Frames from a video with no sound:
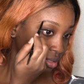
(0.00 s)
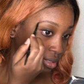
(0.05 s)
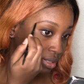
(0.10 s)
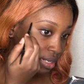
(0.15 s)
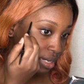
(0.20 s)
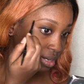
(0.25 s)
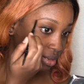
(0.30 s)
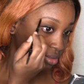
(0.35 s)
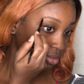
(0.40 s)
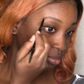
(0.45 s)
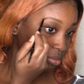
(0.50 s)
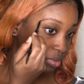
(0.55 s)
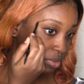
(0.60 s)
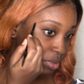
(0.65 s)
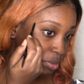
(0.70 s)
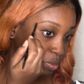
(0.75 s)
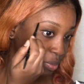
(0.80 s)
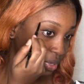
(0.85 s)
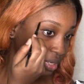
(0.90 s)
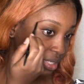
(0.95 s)
down but
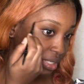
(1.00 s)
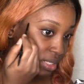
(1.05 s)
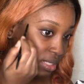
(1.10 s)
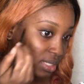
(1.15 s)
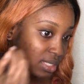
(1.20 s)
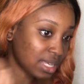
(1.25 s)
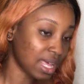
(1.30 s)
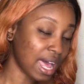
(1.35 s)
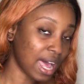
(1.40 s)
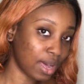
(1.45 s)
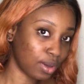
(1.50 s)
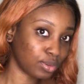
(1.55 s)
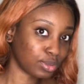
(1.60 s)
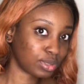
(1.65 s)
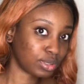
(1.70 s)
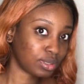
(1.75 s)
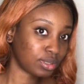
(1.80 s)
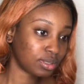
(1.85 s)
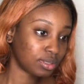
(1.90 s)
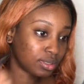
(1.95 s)
spreading it
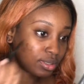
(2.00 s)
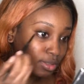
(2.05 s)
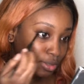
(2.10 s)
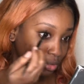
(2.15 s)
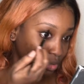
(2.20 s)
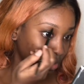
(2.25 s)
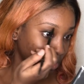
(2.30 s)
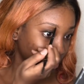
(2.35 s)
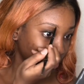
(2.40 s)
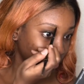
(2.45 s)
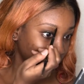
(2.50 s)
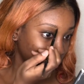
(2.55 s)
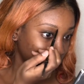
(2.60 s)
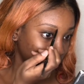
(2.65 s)
out, okay?